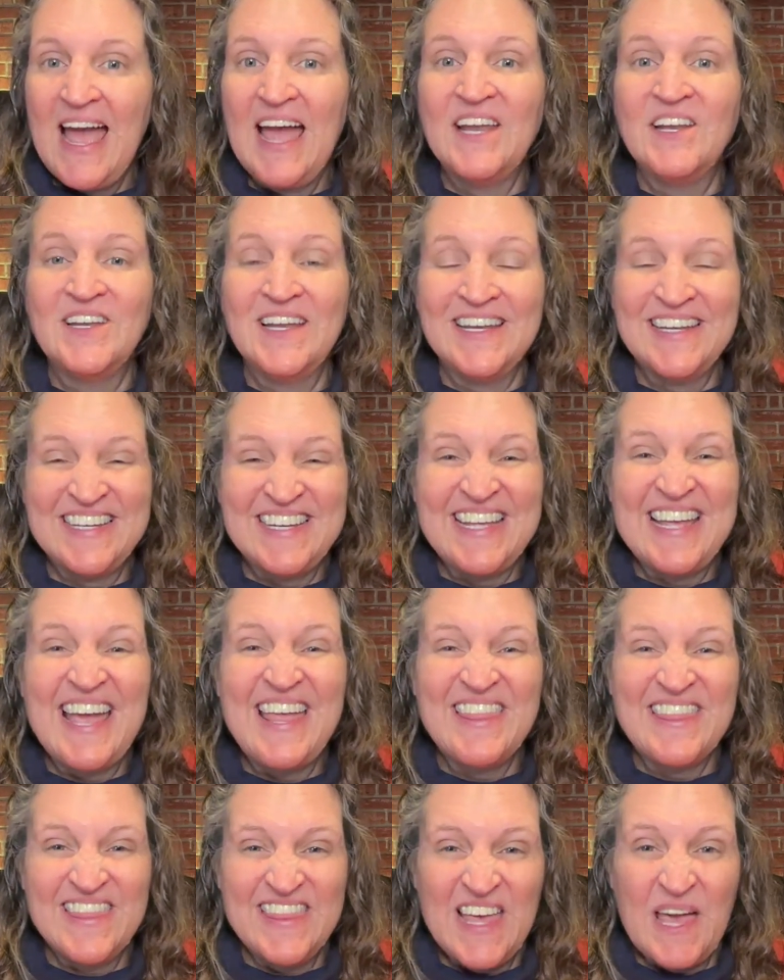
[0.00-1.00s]
and to
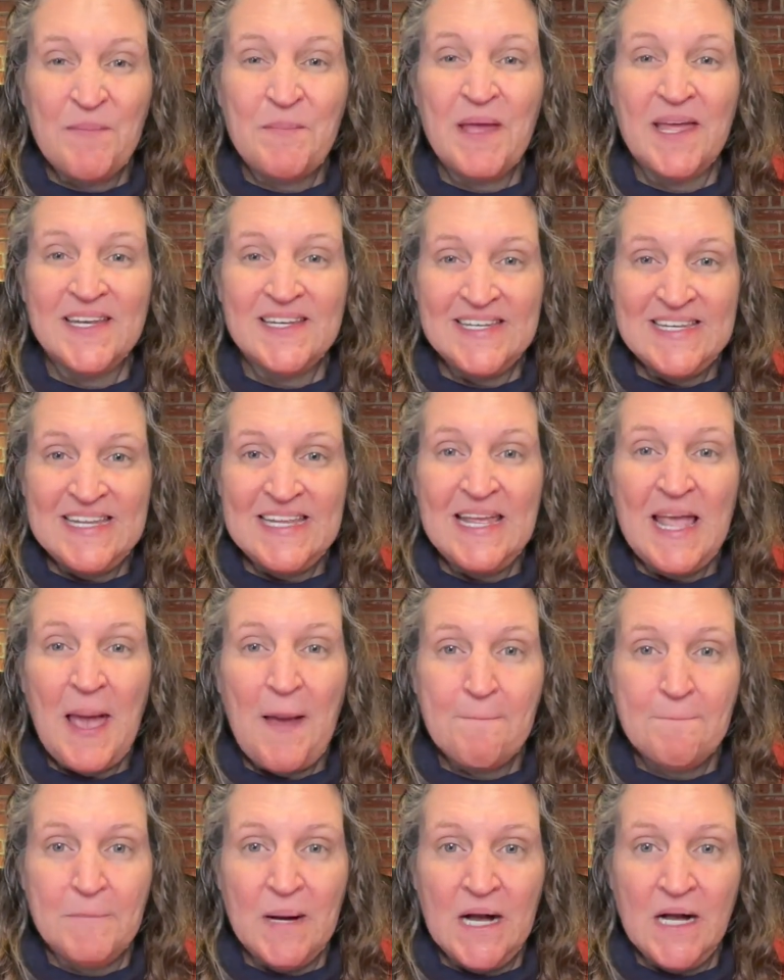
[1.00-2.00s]
get them
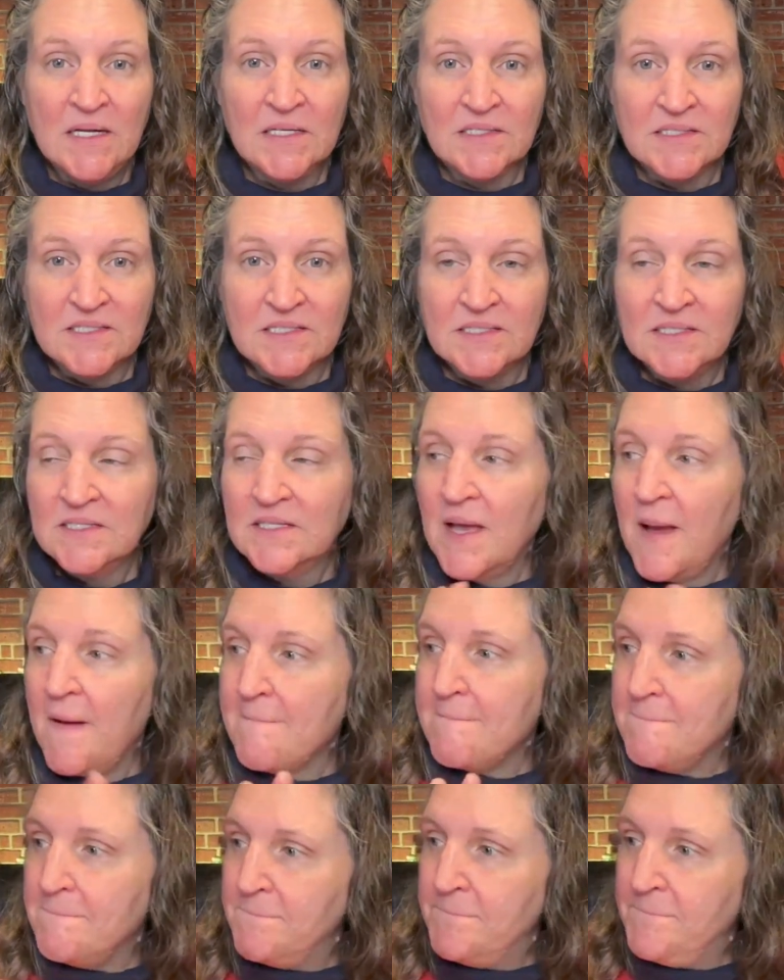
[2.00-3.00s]
debunked.
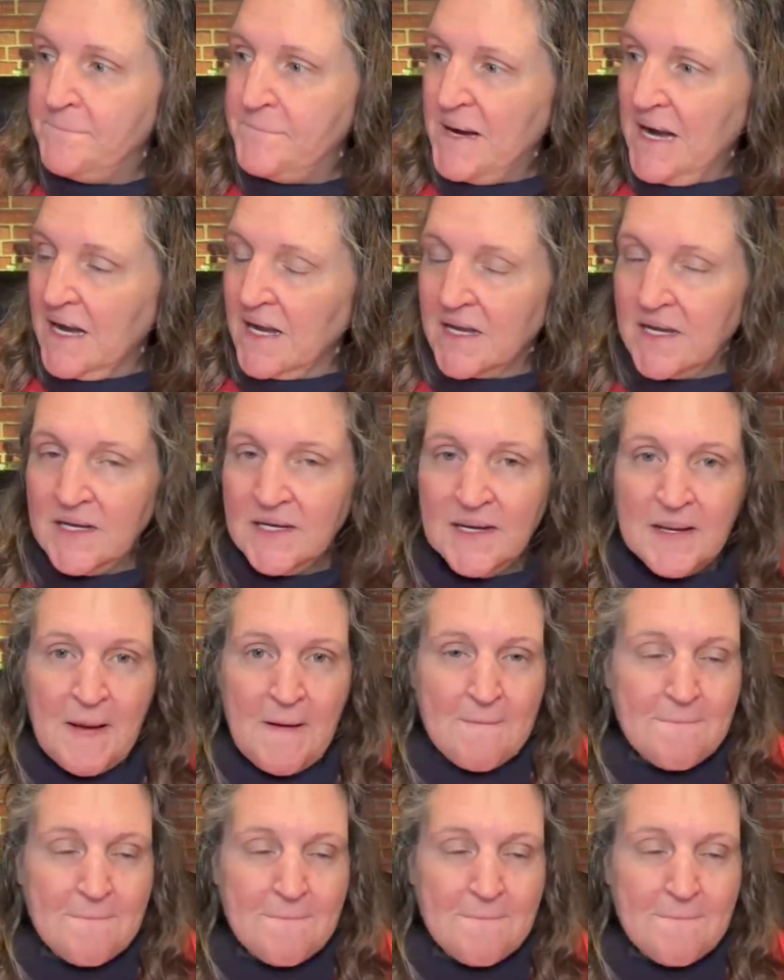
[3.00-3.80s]
Bunk.